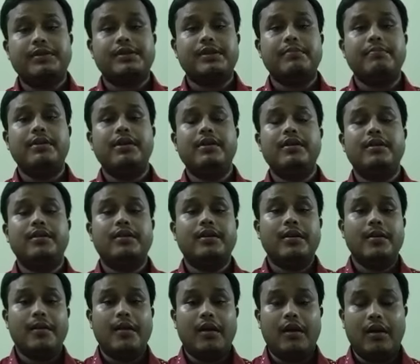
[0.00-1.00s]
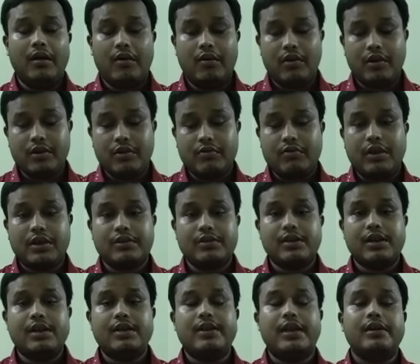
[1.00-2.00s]
similar or you can
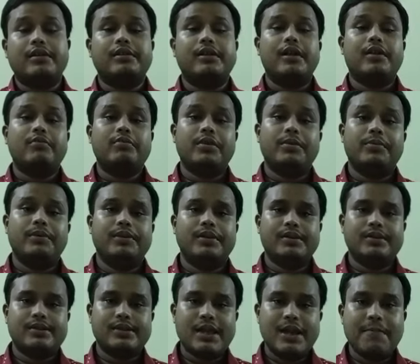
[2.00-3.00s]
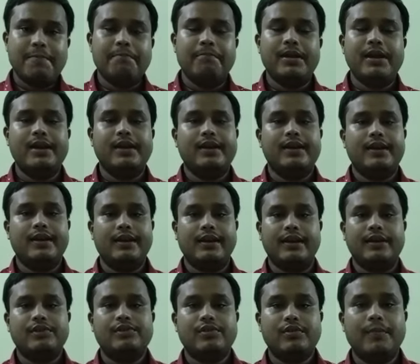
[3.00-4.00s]
say that there will be the same beginning
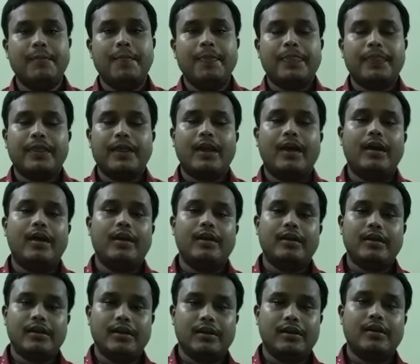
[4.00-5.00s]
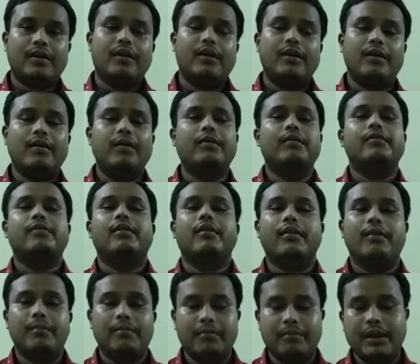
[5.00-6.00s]
letter in
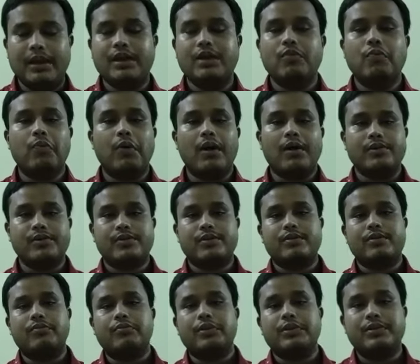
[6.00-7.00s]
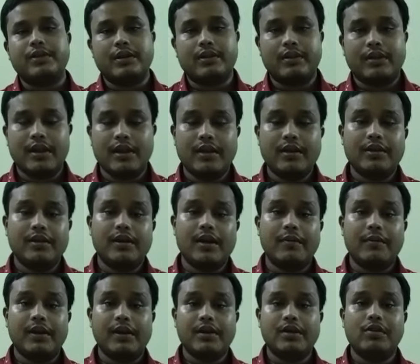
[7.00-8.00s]
many words which are there in a
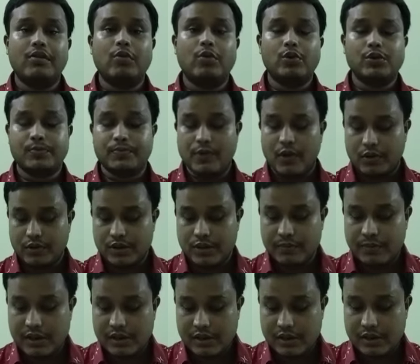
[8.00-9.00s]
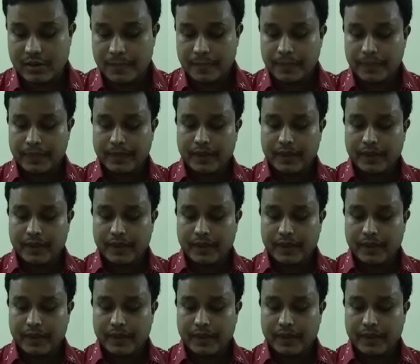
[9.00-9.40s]
very close proximity.